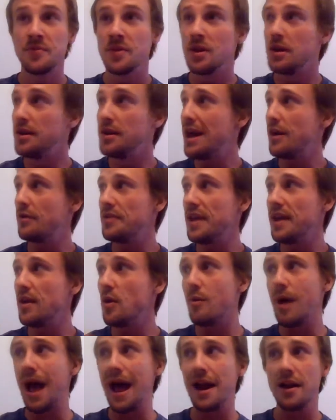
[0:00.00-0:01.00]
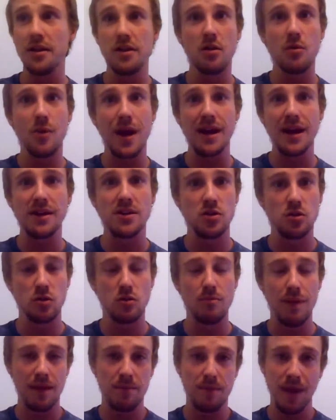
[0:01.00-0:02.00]
Now, they go out of their way to
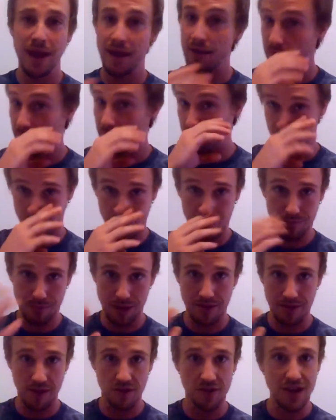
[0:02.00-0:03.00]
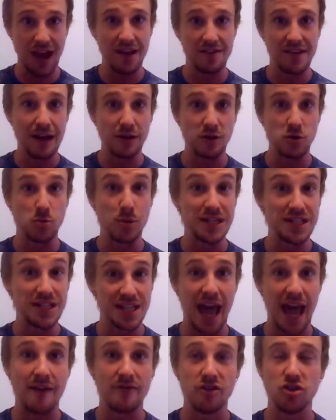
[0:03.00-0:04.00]
make pains to make these guys out to be
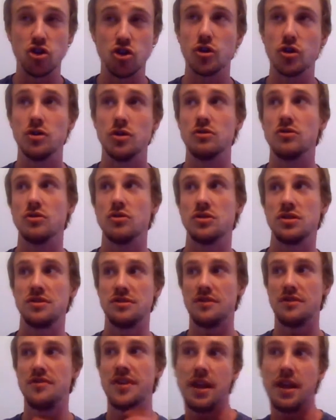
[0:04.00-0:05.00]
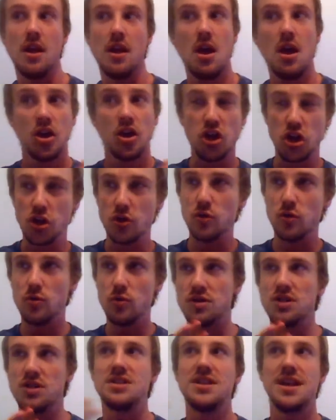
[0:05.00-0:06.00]
scavengers, and then they
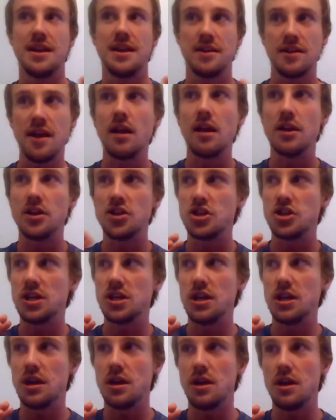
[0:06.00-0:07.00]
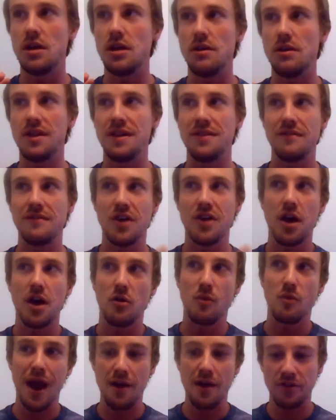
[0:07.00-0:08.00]
use the technology that they've got
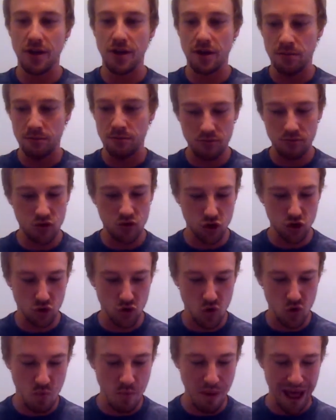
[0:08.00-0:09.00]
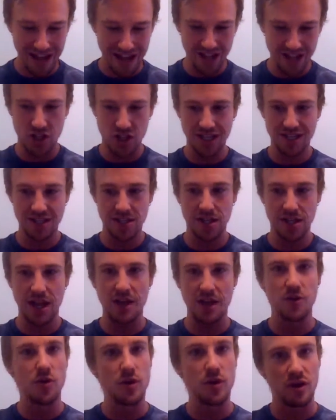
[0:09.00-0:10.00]
around them to patch things
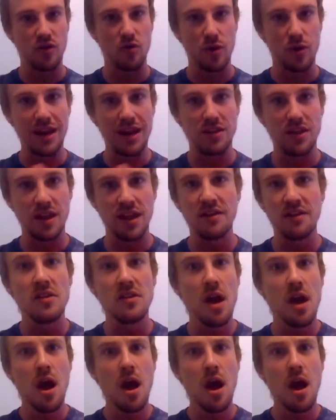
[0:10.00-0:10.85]
together and create things.